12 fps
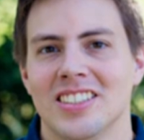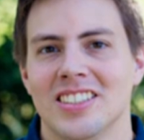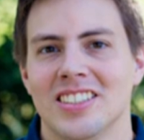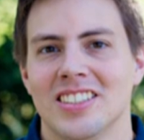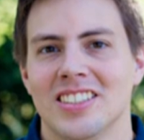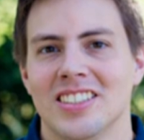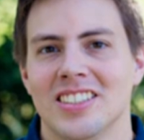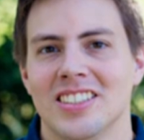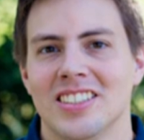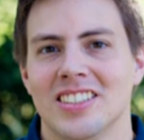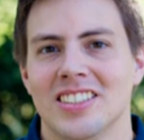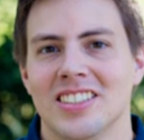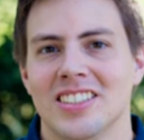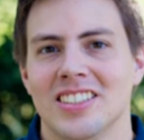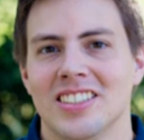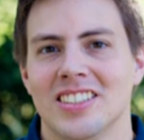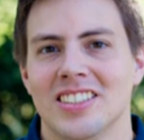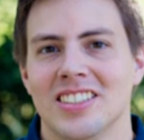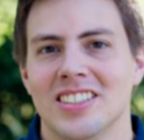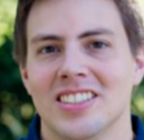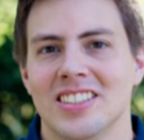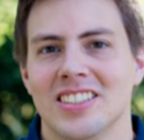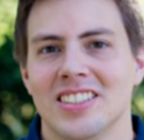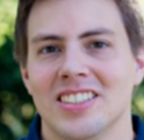
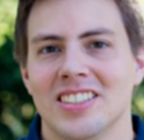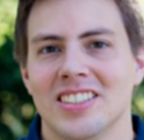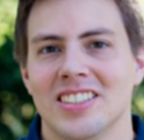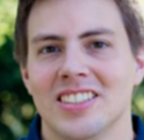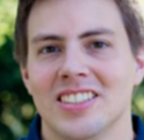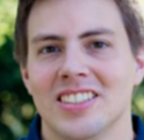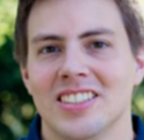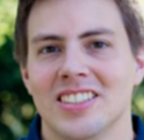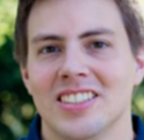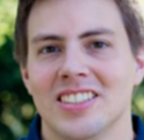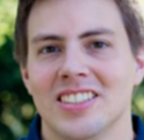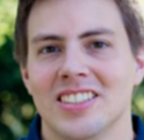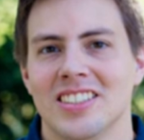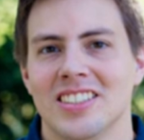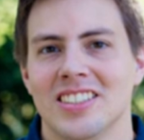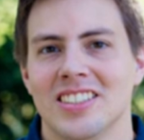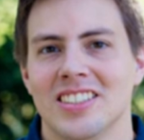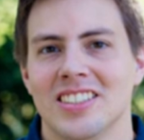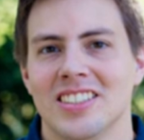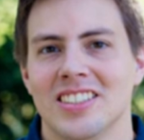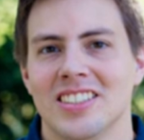This is a still picture; no speech is visible.